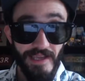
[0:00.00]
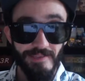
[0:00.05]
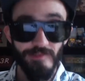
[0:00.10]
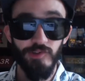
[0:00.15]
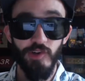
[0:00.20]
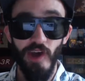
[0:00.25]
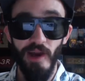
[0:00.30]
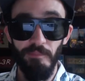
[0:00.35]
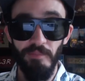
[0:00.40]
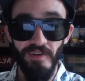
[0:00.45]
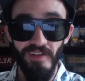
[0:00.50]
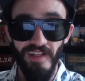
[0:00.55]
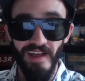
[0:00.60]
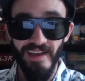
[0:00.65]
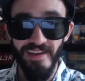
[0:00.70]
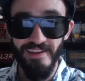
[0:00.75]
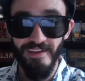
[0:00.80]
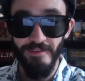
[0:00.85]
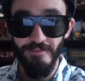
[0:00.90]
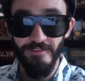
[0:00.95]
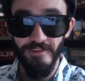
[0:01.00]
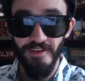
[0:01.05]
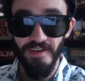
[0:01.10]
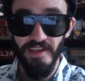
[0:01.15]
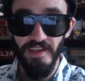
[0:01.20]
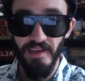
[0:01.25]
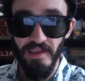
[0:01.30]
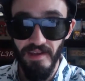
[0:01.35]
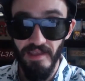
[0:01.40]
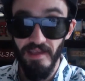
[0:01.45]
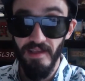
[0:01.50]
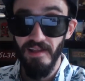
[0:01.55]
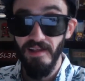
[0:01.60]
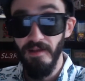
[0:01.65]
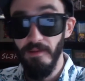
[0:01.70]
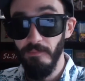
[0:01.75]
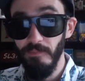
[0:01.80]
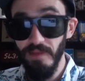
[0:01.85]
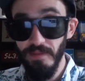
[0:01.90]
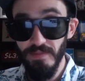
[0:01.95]
Drop a like if you did.
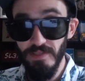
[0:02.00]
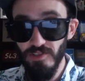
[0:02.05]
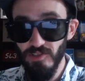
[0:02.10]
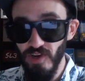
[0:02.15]
Maybe